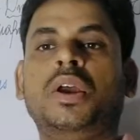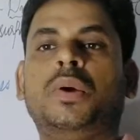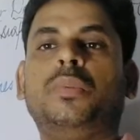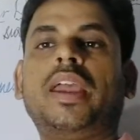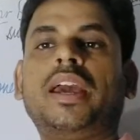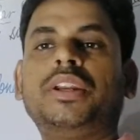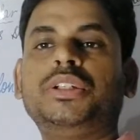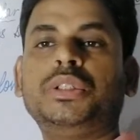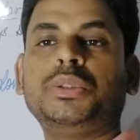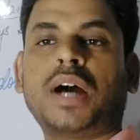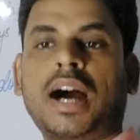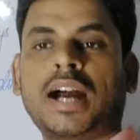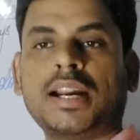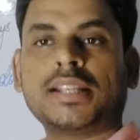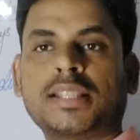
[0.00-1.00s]
where you
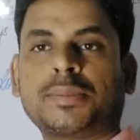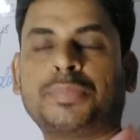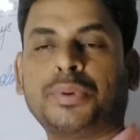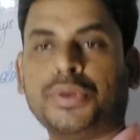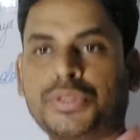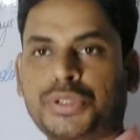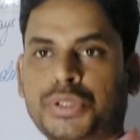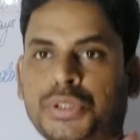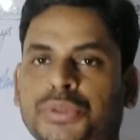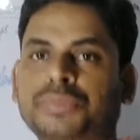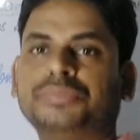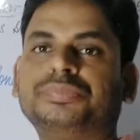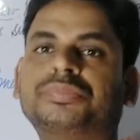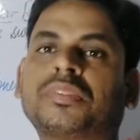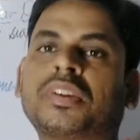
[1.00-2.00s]
are supposed to